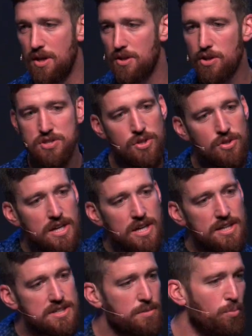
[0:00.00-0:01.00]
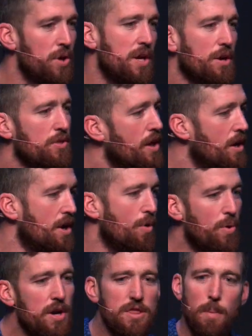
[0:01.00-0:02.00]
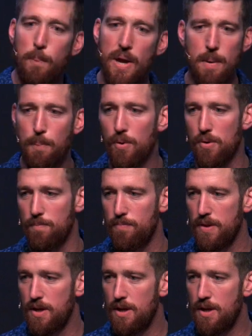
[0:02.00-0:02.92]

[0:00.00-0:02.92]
There's elitism. We are the, we are the people.